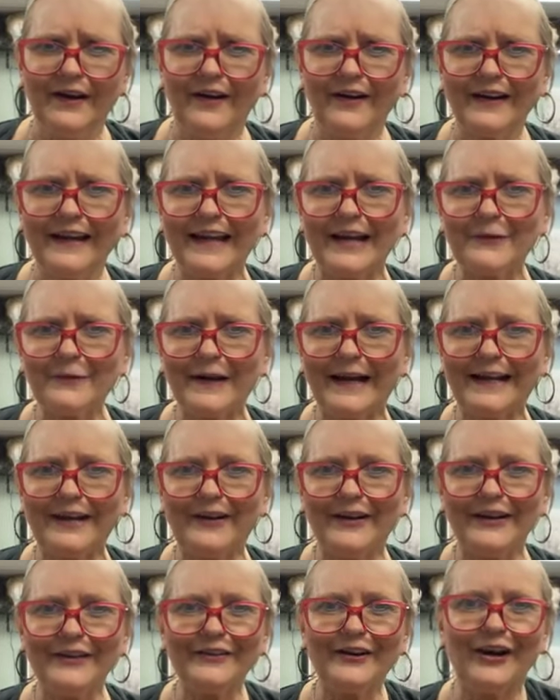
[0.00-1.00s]
Okay, right
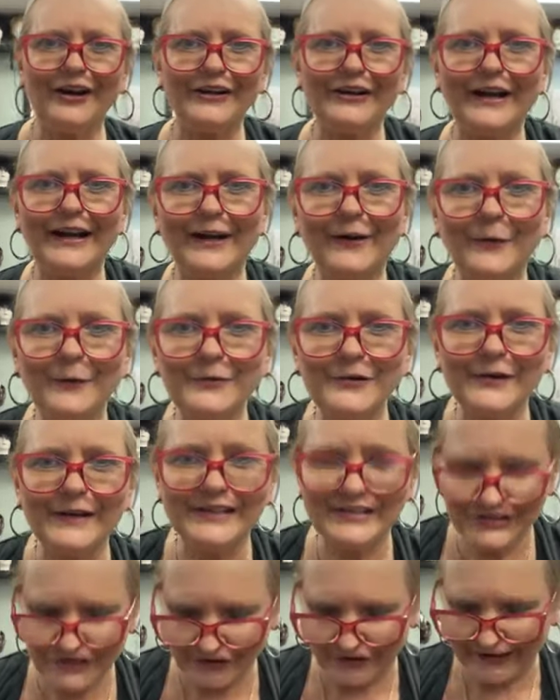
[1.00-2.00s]
on, Donna. I hope you
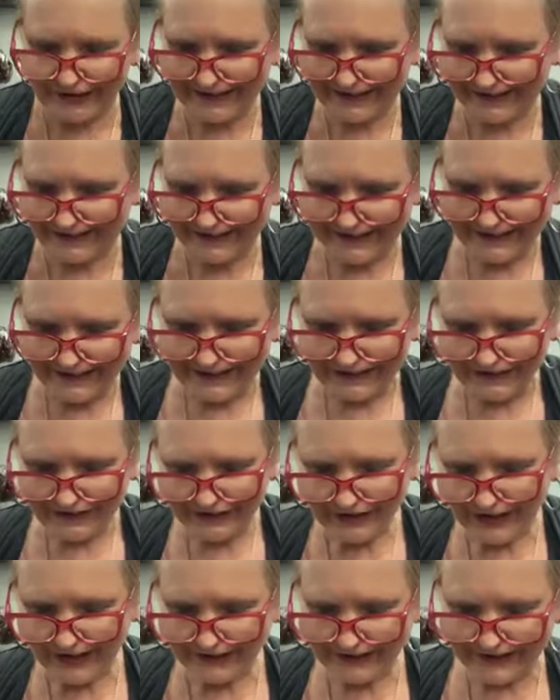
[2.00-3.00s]
enjoy.
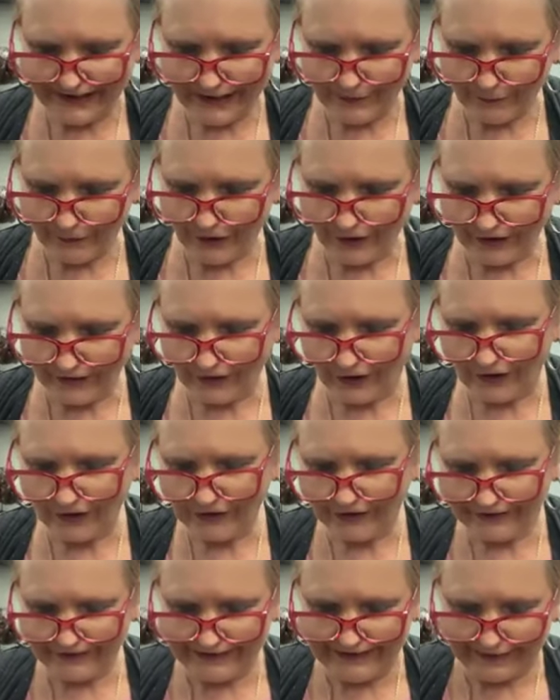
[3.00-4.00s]
You're not late. We're
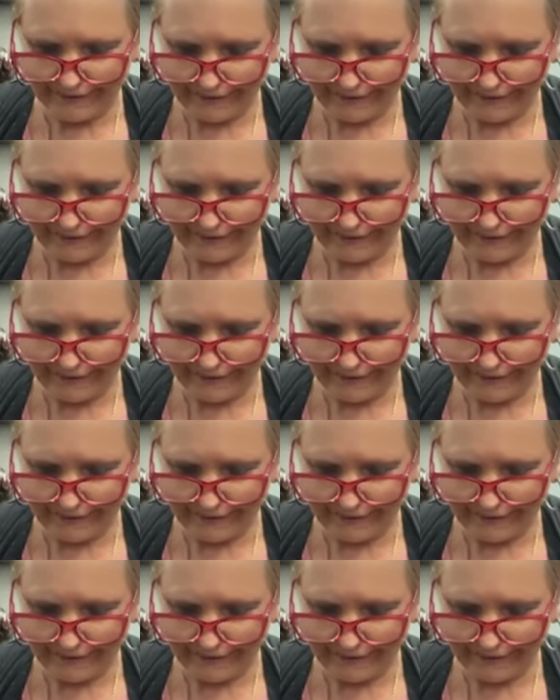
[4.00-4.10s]
all on